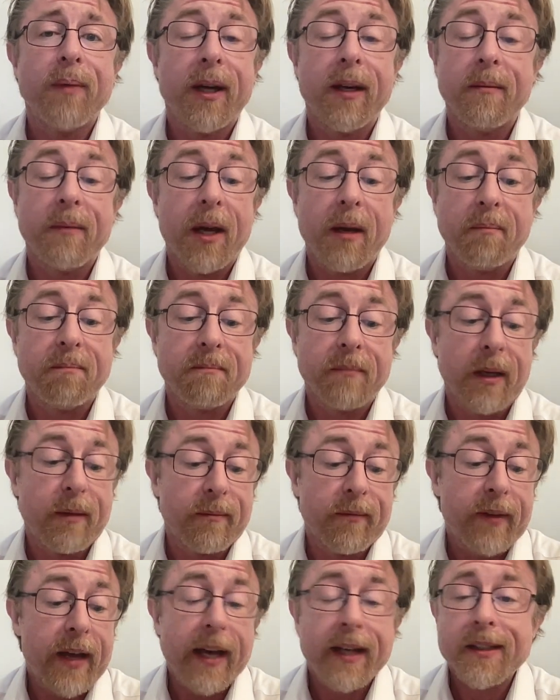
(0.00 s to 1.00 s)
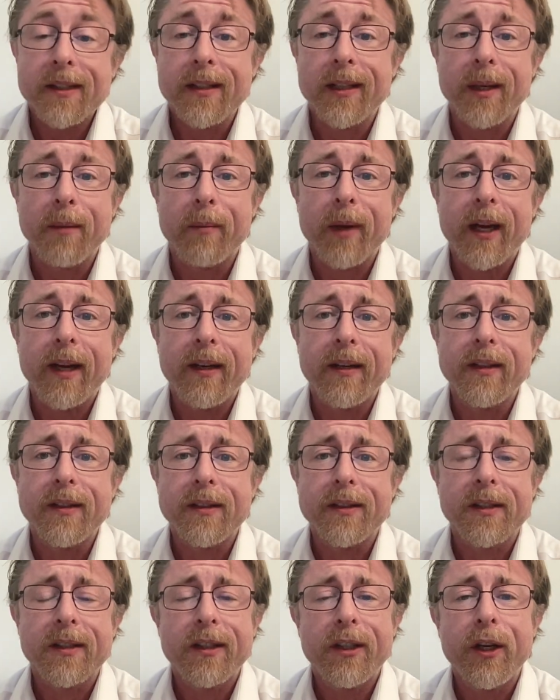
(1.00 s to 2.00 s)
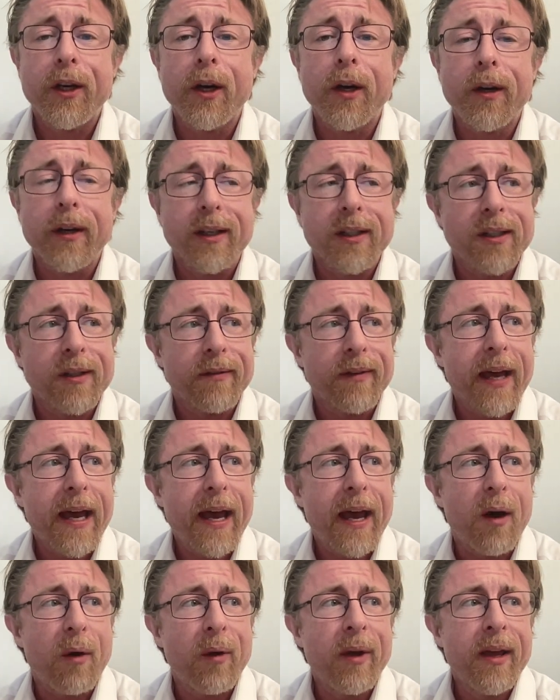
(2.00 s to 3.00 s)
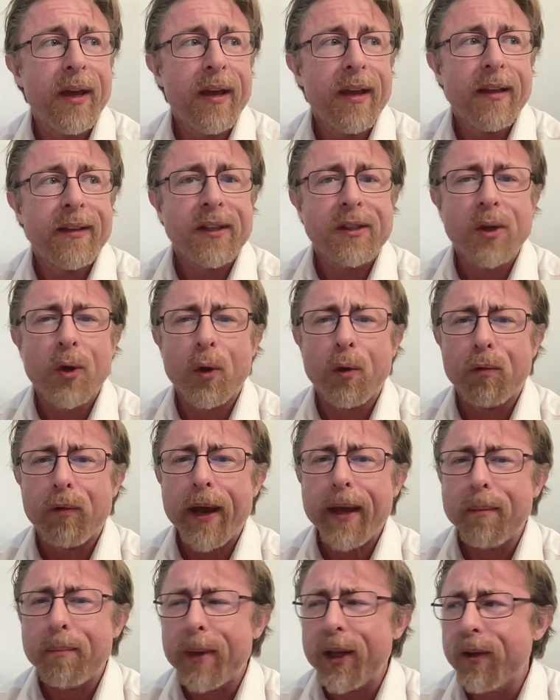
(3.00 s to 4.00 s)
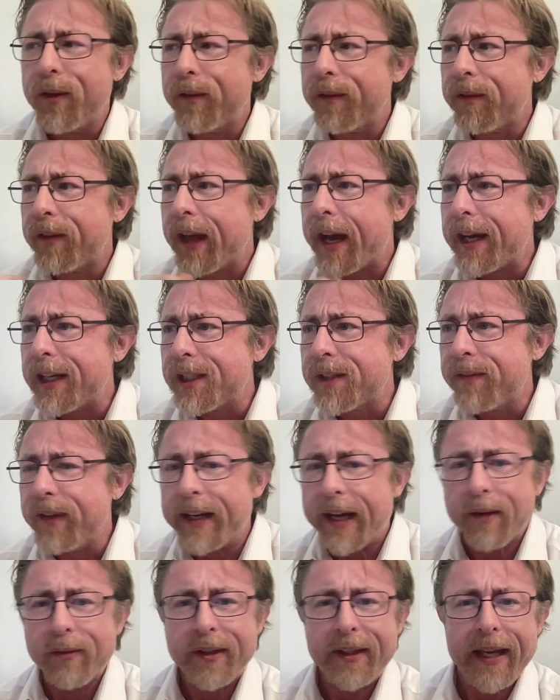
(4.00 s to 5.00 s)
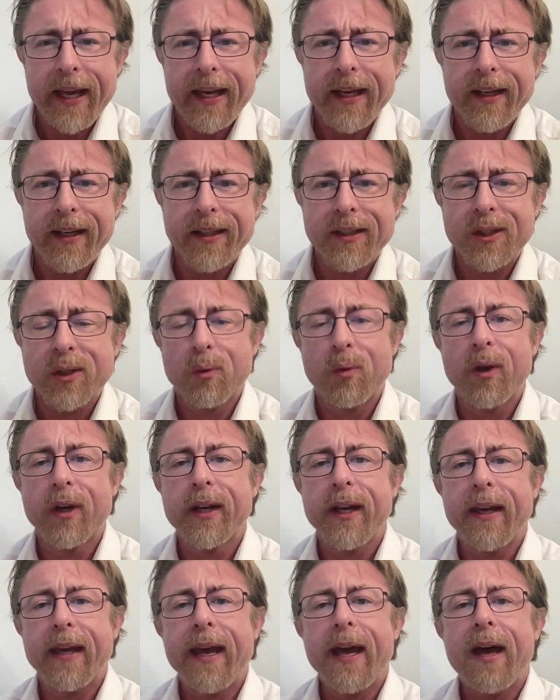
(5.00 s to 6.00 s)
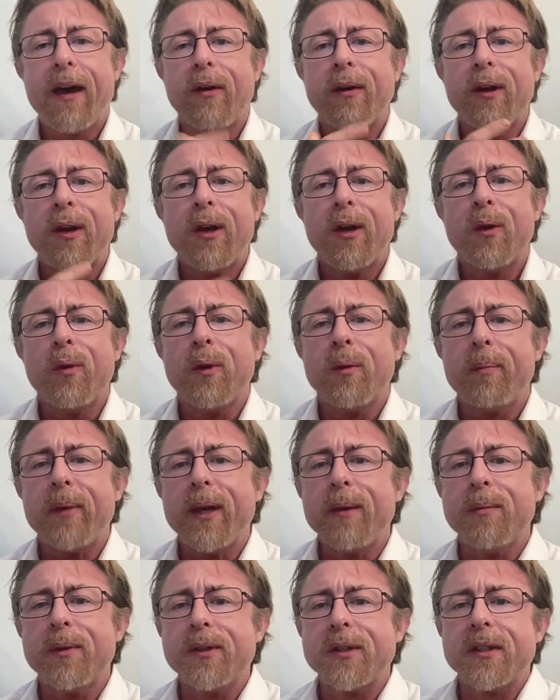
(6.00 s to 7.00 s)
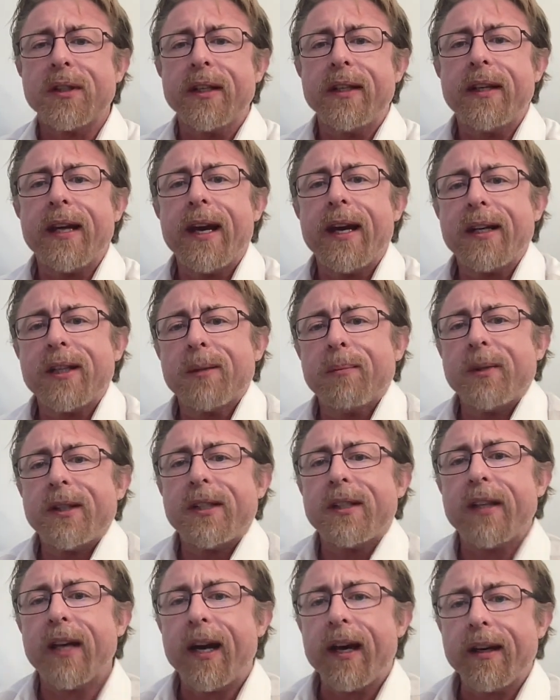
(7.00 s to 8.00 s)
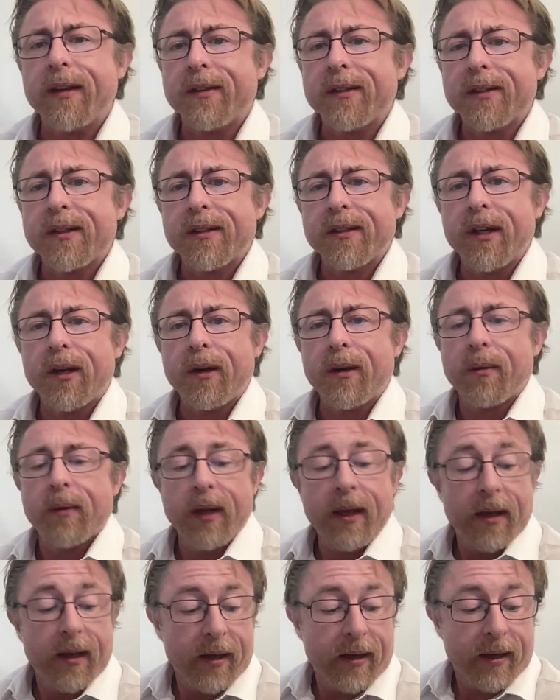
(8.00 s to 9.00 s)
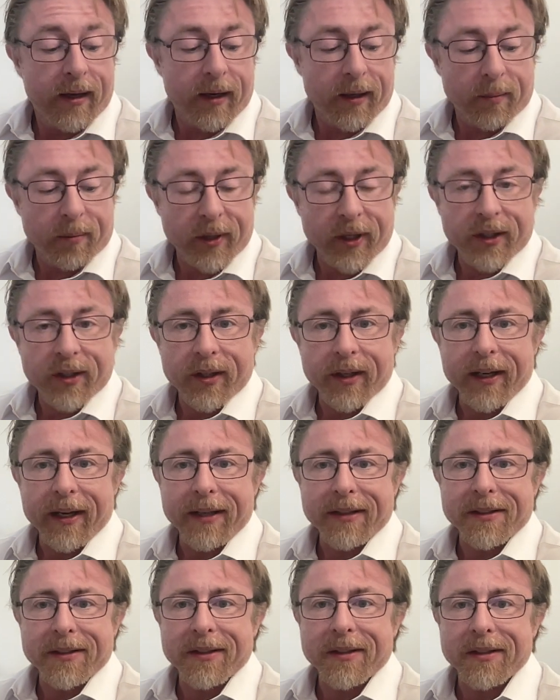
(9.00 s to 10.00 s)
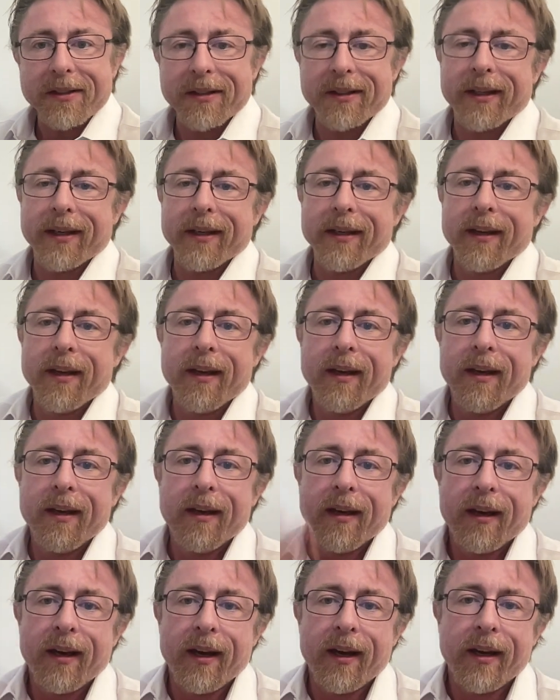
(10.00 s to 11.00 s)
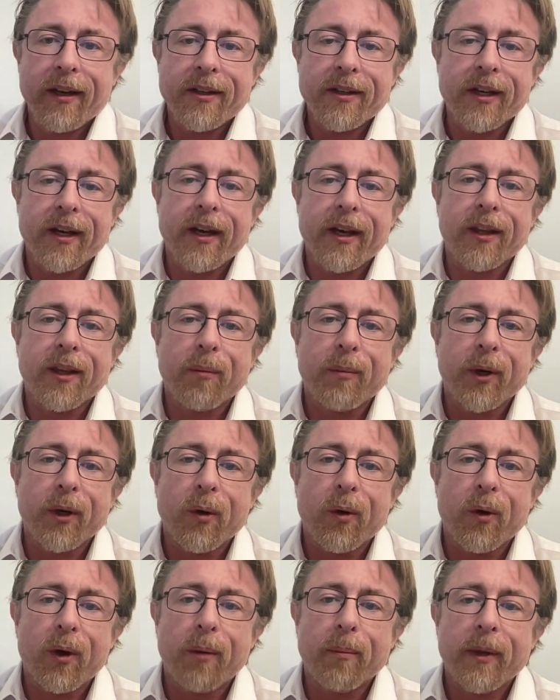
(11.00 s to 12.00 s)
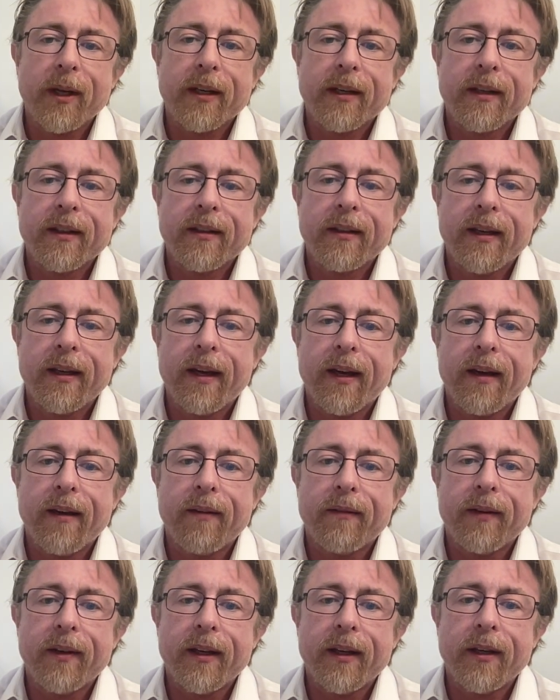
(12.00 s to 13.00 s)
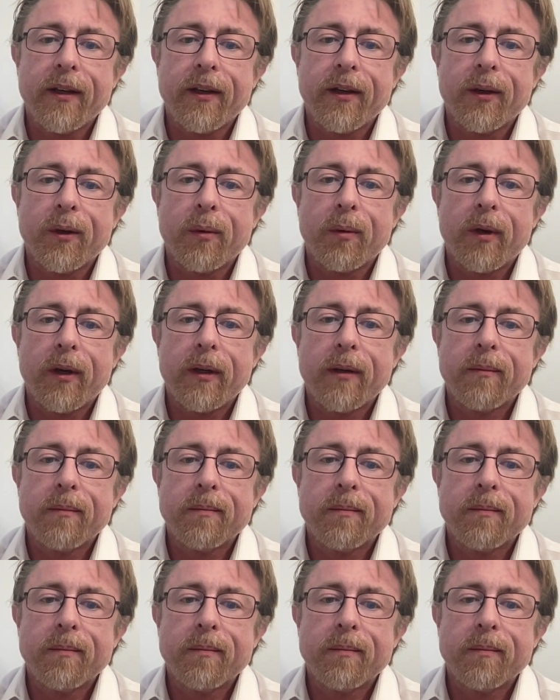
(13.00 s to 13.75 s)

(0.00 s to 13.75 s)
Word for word: I, am I'm fascinated by it and just curious of how this whole red pill philosophy and how dating is working out with people's attachment styles. So I appreciate you guys listening. Uh, Jonathan McCormack, have a good one.